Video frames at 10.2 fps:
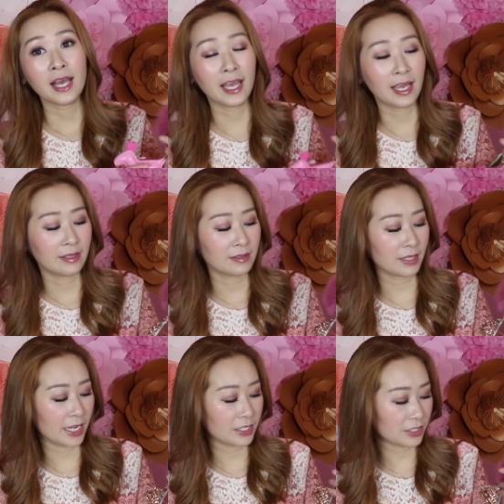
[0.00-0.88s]

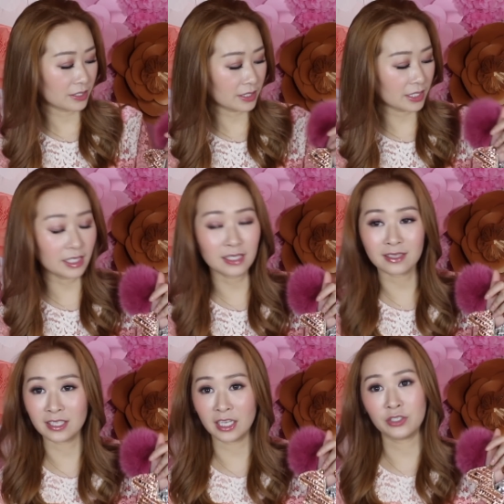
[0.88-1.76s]
and
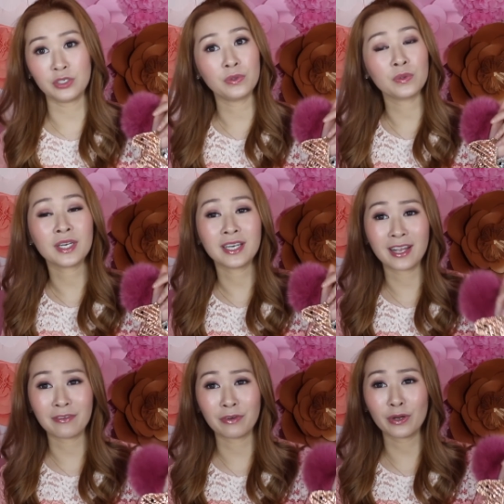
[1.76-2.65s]
actually they do
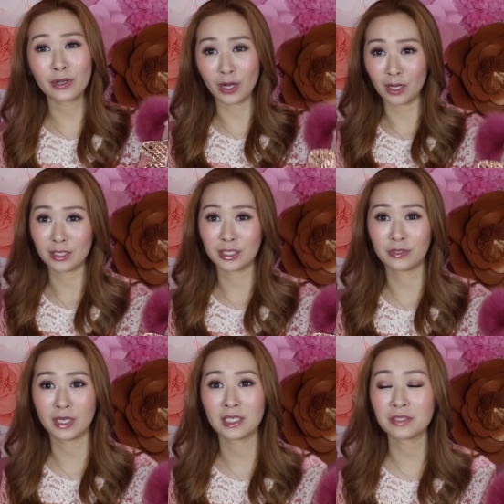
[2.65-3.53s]
never color
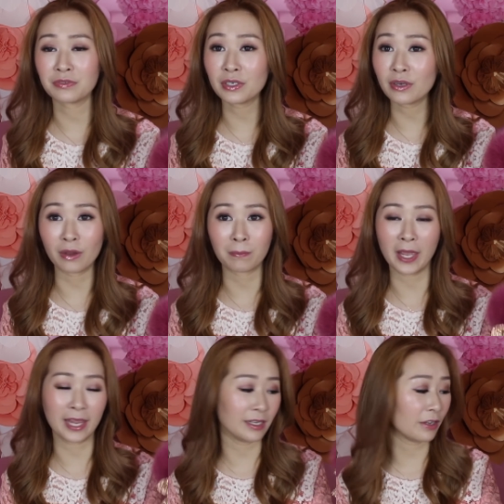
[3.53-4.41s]
transfer
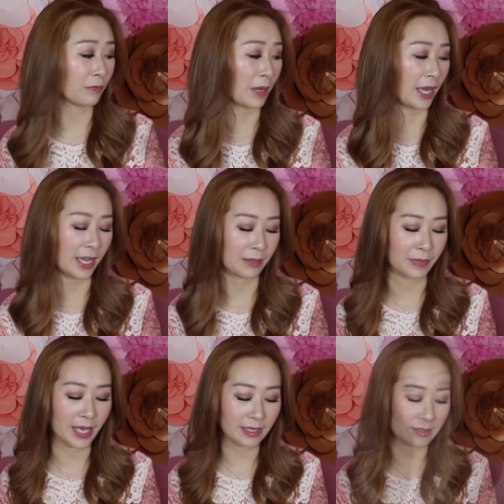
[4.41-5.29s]
on any of my
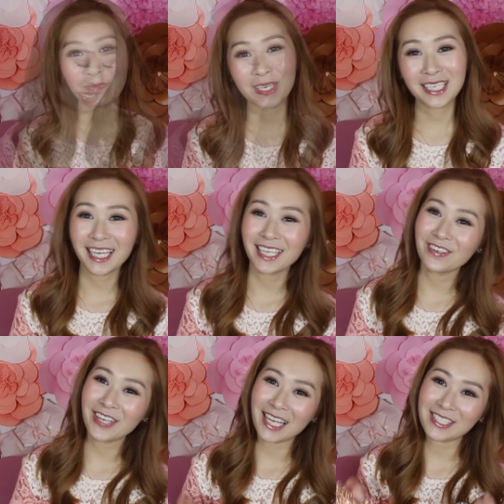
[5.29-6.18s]
handbags but
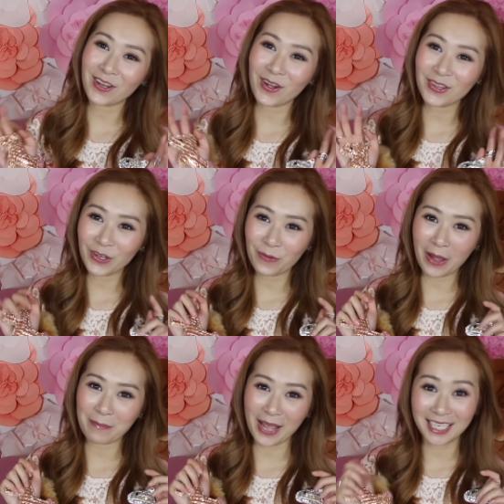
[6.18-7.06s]
yeah you guys all know
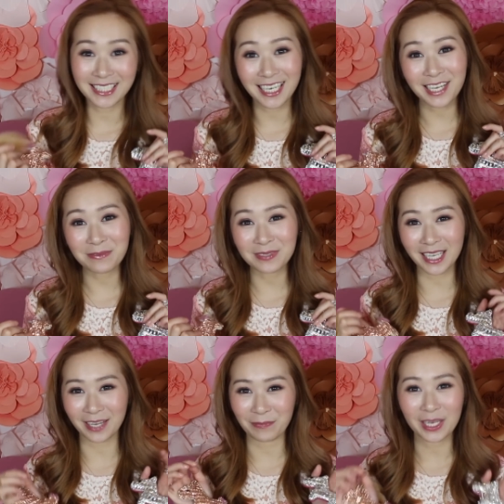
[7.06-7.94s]
my bag charms
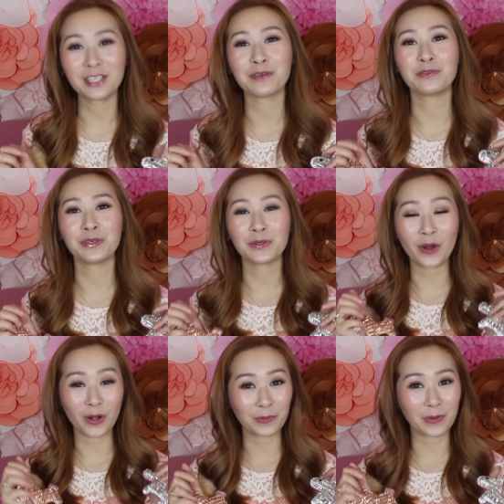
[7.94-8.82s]
and many of you
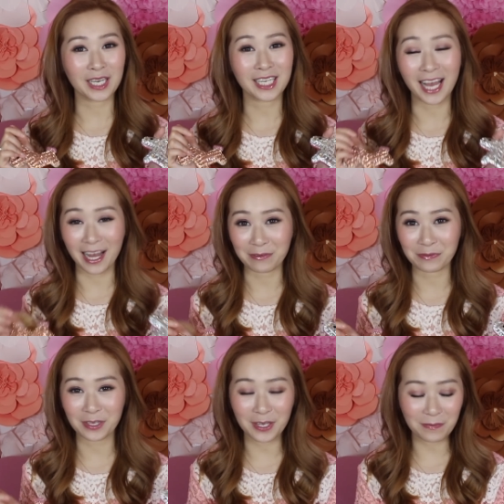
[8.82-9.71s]
already
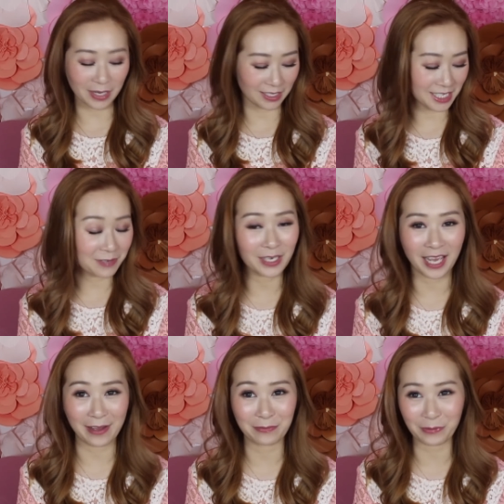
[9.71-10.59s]
have them and even
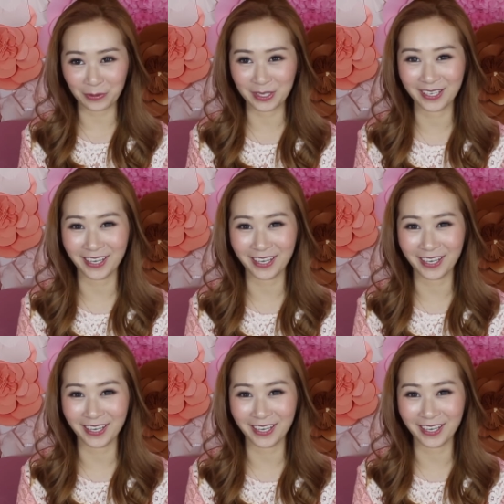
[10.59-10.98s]
have all the